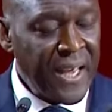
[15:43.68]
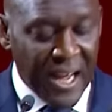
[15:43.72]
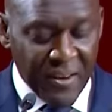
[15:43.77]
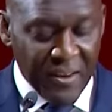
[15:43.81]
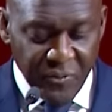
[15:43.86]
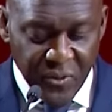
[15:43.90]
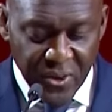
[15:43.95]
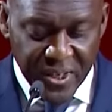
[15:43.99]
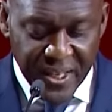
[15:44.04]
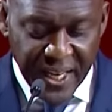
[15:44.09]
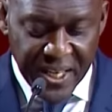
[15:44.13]

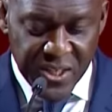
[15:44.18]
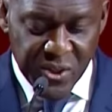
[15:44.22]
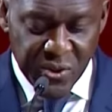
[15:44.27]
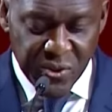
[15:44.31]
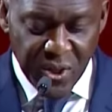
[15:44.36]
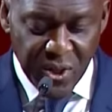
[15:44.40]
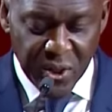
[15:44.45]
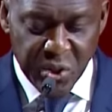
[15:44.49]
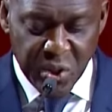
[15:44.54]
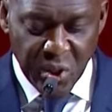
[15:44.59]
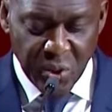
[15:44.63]
Africa is
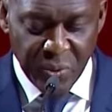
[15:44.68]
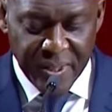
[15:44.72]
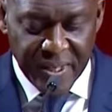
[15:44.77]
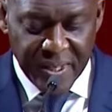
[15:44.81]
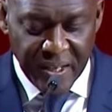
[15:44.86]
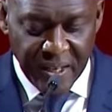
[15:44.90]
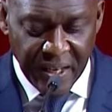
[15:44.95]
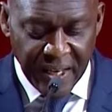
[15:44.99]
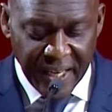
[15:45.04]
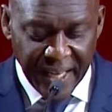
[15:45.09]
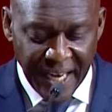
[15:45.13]

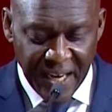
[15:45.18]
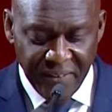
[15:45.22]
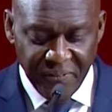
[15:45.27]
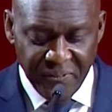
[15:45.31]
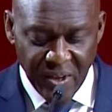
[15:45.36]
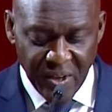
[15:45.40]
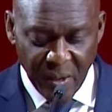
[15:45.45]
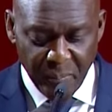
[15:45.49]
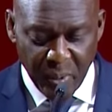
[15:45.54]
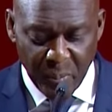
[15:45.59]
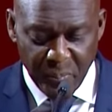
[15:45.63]
nurturing a
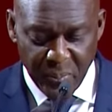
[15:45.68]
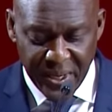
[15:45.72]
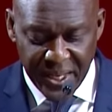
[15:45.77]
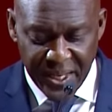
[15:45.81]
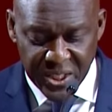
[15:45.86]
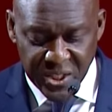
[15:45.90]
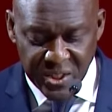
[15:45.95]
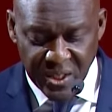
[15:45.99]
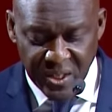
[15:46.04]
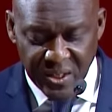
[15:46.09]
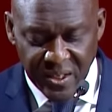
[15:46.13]
healthier
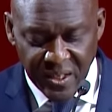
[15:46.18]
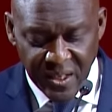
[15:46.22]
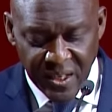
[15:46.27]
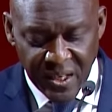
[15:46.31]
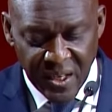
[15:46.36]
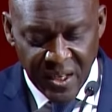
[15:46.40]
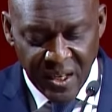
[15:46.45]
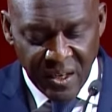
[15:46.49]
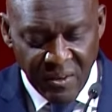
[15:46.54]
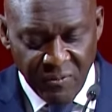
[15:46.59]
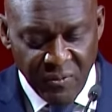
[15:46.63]

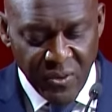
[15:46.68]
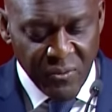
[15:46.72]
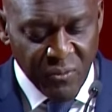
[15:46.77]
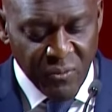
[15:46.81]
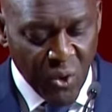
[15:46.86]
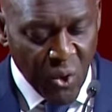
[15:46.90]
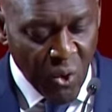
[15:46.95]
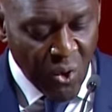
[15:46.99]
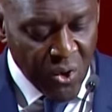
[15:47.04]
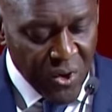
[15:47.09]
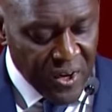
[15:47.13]
population
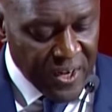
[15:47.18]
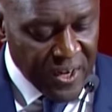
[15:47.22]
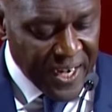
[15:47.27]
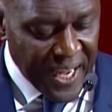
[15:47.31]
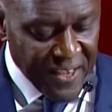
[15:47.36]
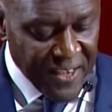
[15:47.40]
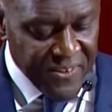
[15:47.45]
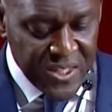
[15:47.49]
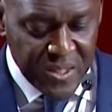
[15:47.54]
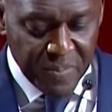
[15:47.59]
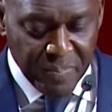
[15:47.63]
with longer
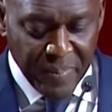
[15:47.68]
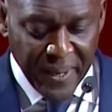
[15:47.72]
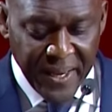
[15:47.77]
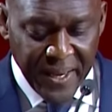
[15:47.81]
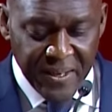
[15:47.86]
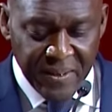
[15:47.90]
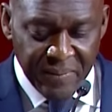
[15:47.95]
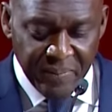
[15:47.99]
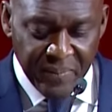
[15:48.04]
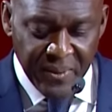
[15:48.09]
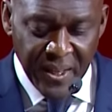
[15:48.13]

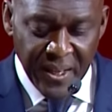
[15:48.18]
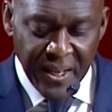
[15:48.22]
lifespan